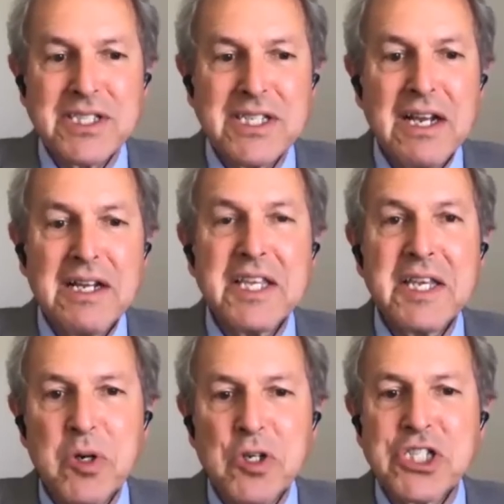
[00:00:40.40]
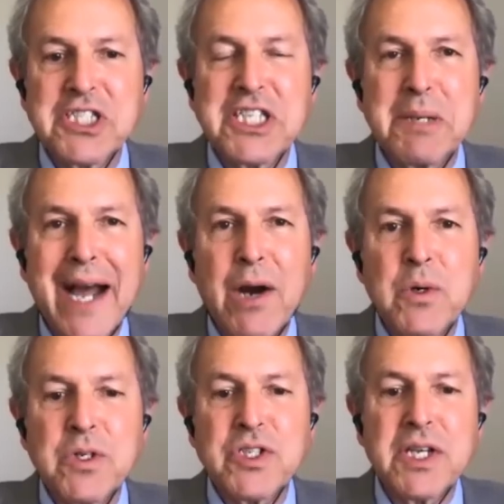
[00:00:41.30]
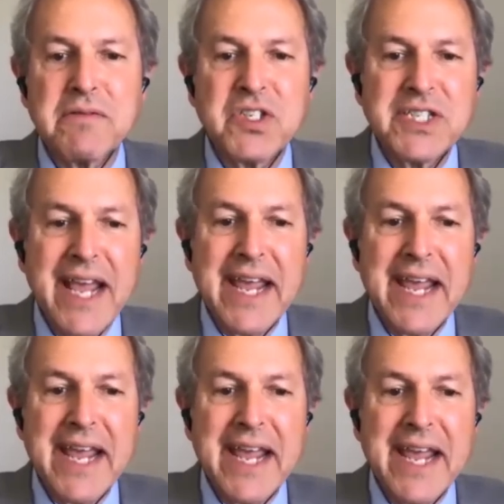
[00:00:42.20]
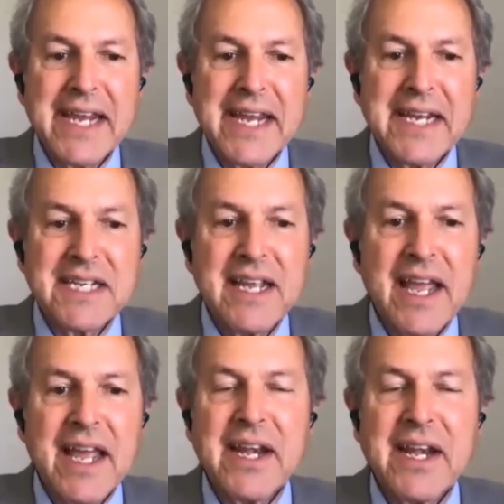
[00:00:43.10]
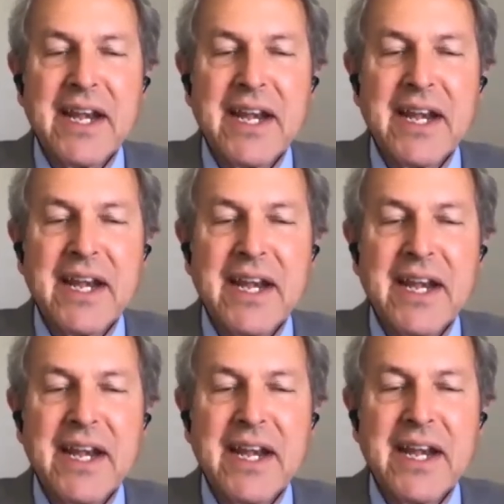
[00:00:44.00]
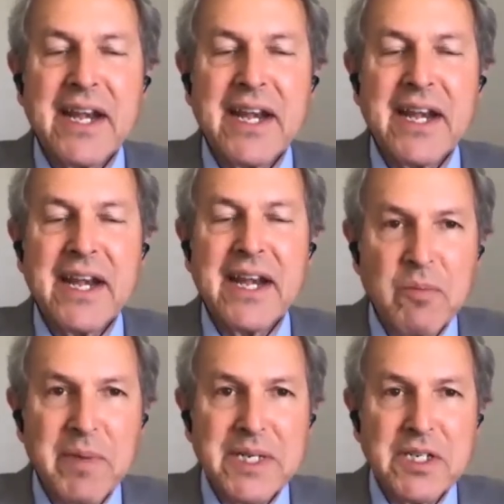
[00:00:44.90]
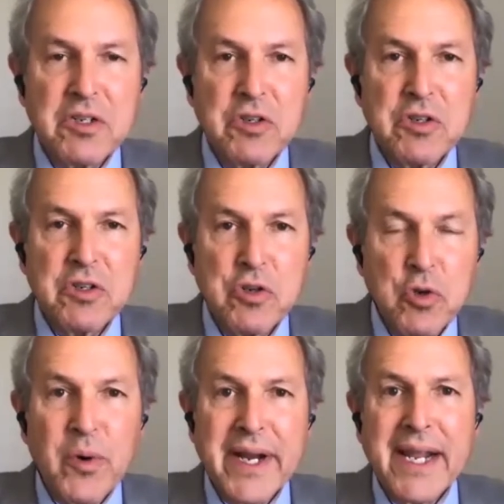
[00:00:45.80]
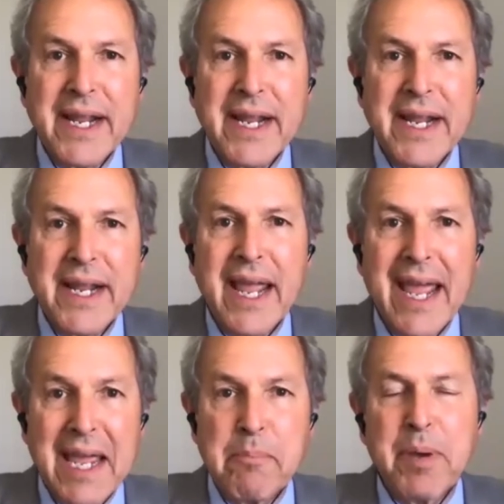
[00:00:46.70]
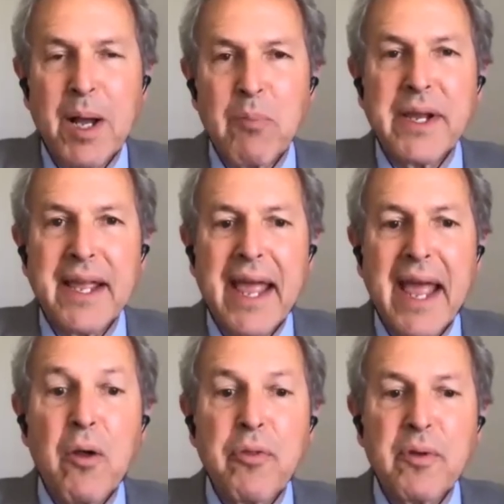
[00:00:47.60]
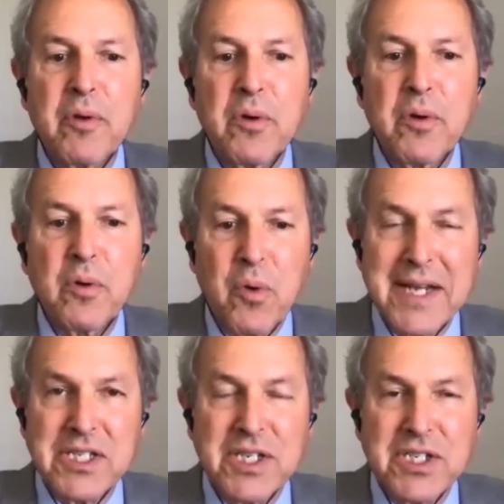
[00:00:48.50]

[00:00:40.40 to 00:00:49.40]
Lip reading: the emergency powers of state and national government during a public health crisis.